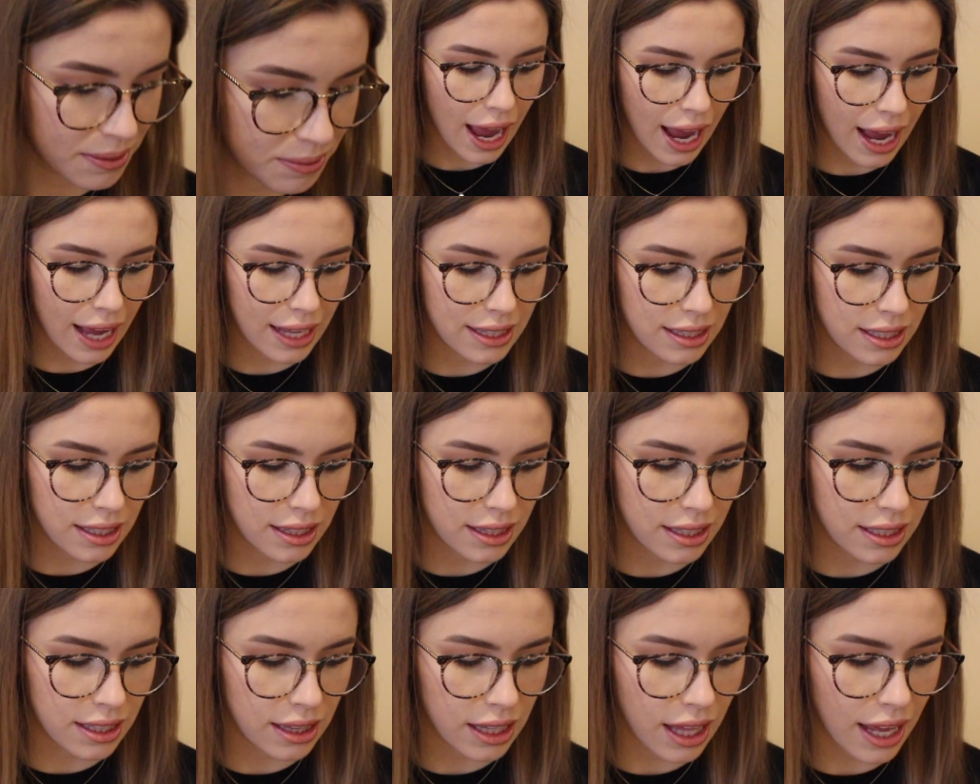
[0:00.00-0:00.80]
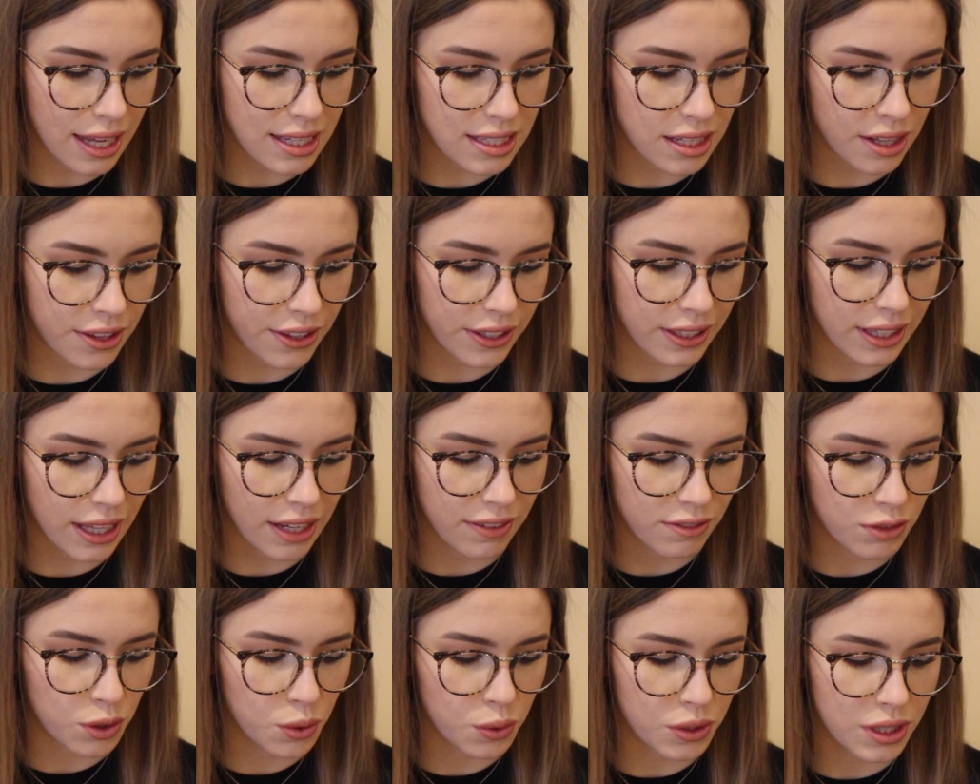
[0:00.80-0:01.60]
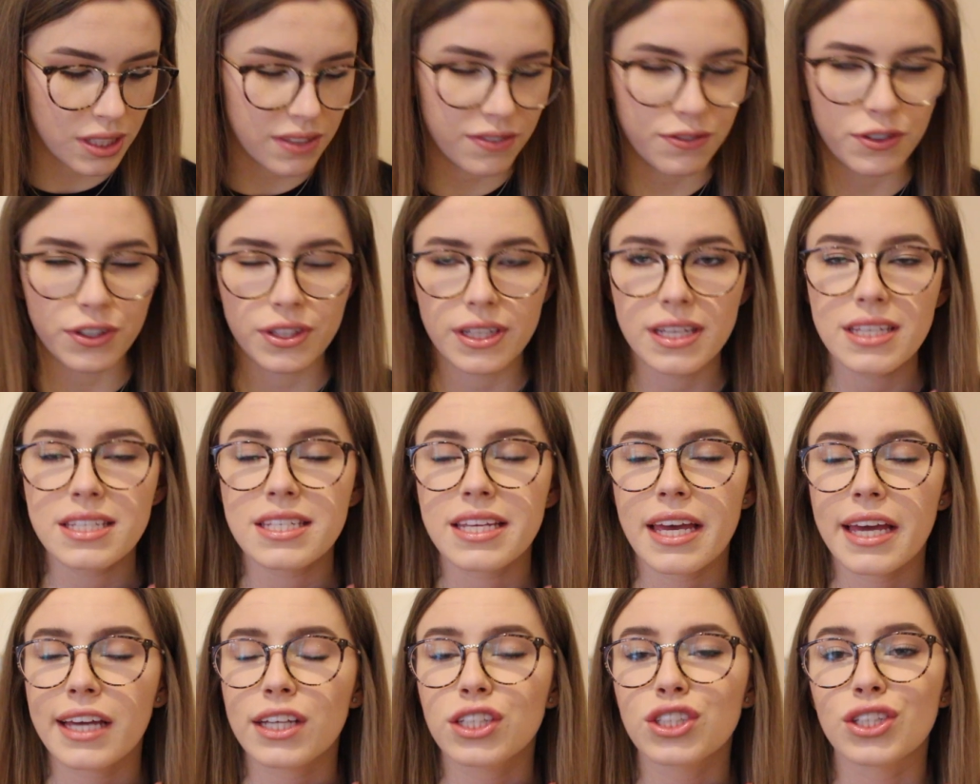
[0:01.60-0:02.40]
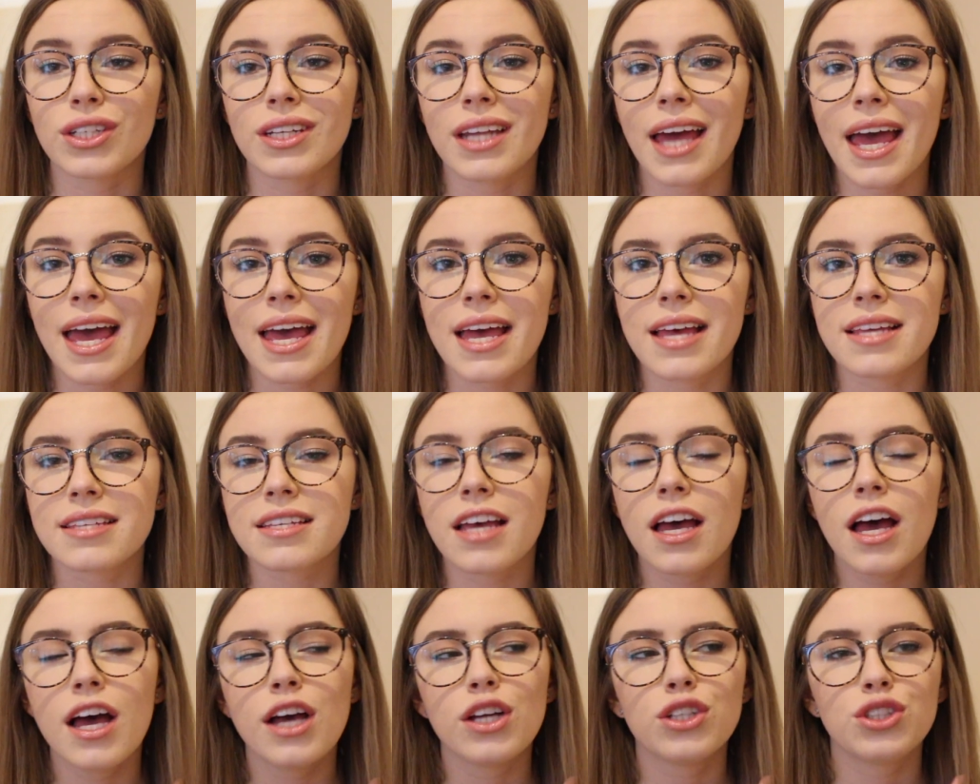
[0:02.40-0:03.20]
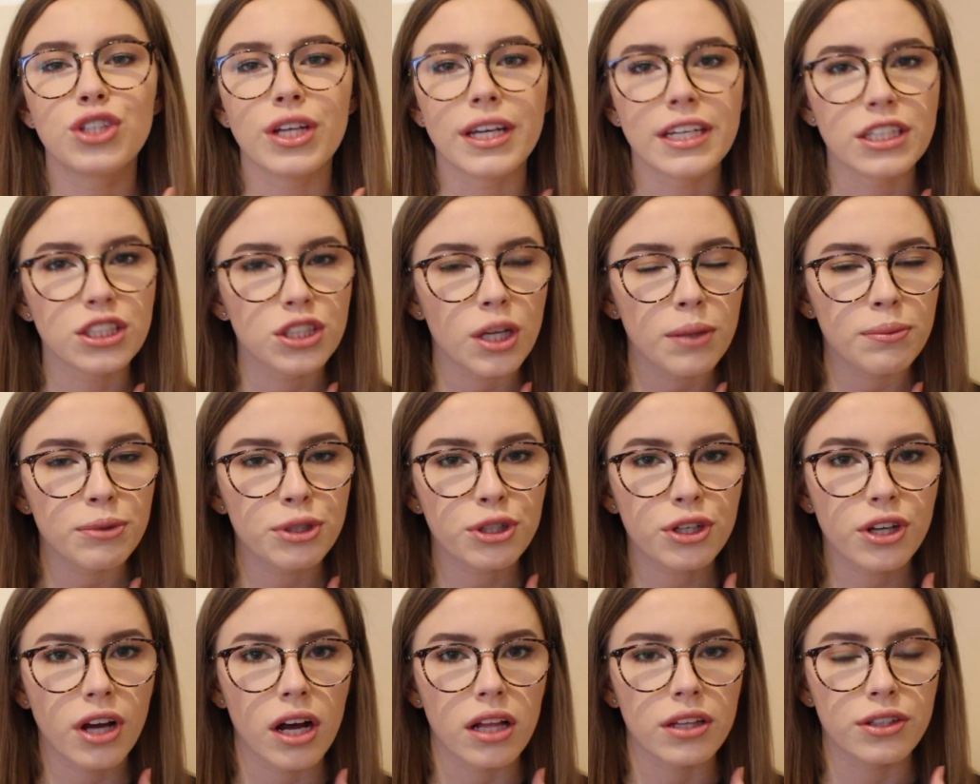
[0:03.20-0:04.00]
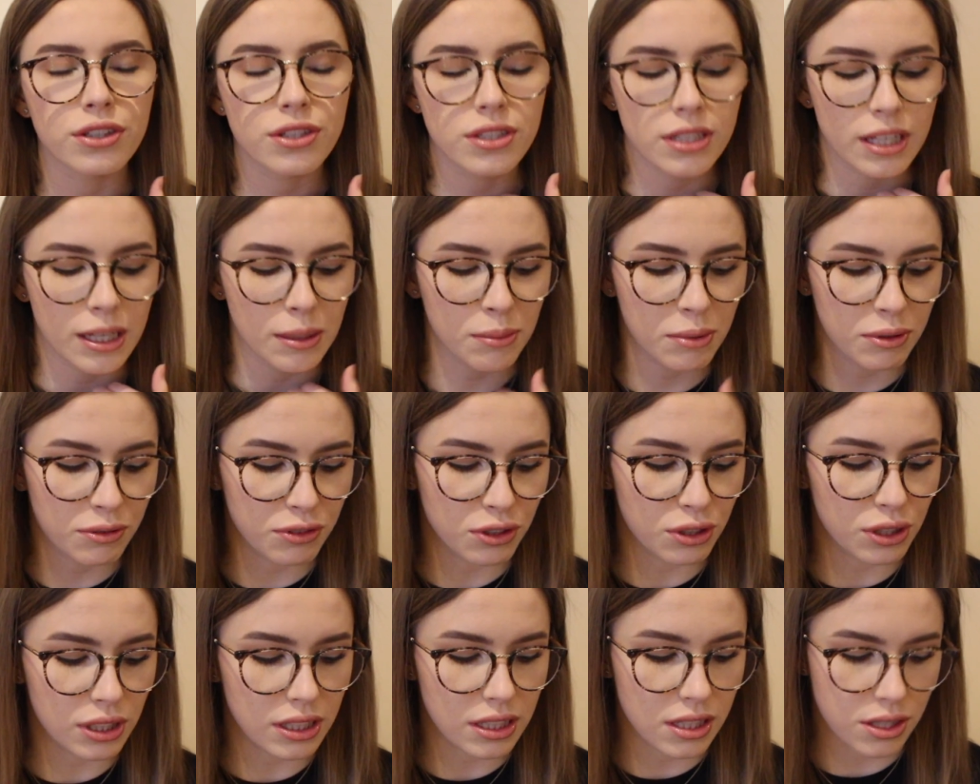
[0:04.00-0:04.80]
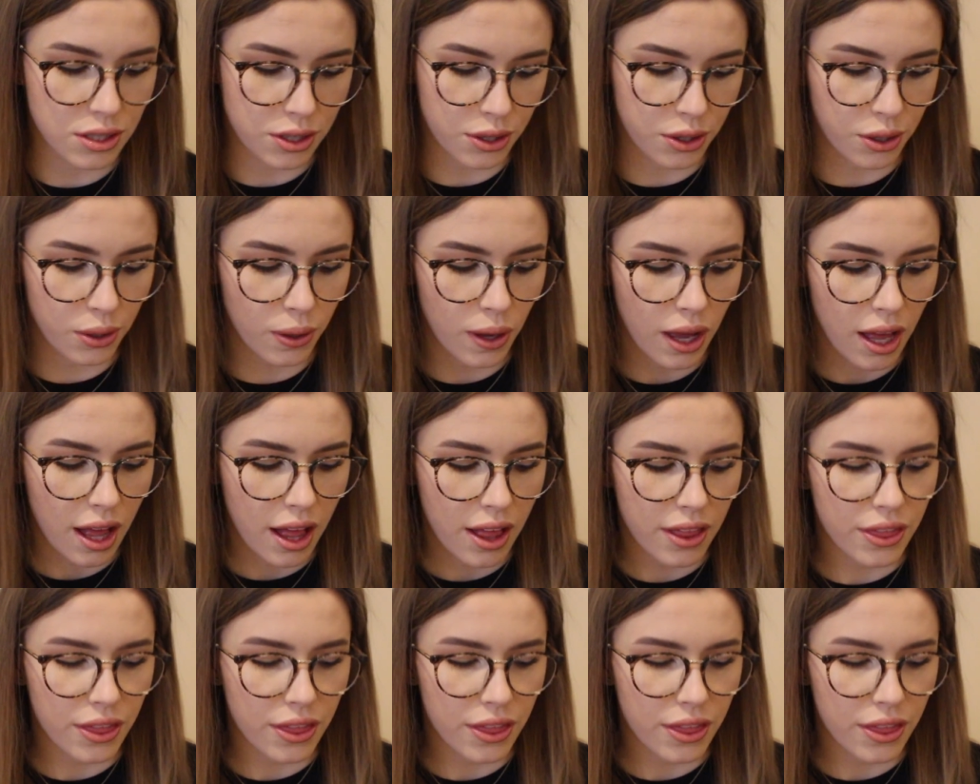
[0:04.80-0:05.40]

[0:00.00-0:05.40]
And the last little thing that I've noted for this section is change up your colour scheme if you need to.